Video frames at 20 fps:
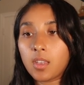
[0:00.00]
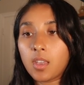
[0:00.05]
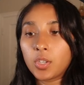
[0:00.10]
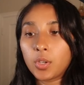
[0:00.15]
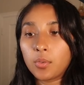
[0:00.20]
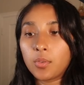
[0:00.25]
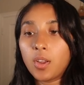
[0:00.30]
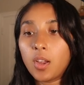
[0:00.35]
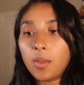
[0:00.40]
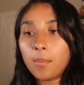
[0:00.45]

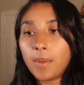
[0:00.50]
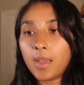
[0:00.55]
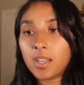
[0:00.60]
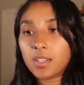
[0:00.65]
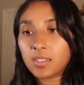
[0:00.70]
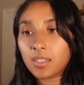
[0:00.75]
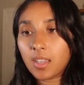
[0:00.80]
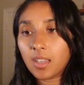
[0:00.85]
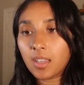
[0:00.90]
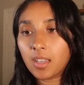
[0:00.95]
So now I'm
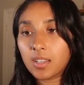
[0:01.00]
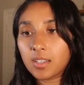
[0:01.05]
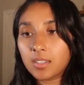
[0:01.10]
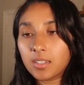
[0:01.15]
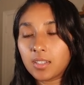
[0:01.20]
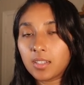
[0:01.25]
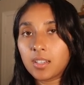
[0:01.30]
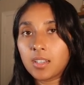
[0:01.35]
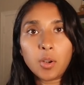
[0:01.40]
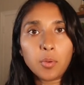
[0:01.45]
asking
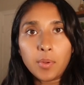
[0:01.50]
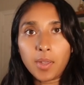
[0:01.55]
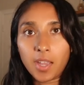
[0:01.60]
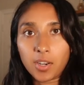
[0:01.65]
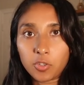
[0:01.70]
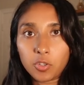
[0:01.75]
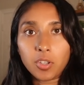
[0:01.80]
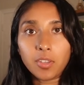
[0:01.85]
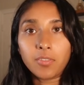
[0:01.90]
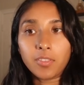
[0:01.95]
it, how do we
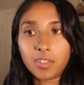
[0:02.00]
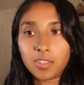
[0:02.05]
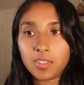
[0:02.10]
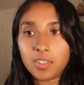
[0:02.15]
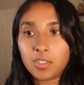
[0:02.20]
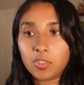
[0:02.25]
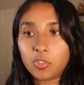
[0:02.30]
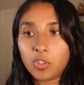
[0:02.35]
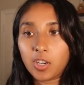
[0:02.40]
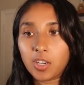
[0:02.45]
actually fix
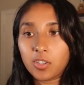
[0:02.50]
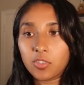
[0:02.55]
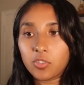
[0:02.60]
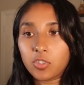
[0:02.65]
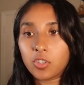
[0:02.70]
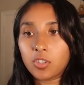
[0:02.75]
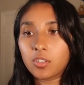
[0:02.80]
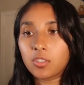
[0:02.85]
this change?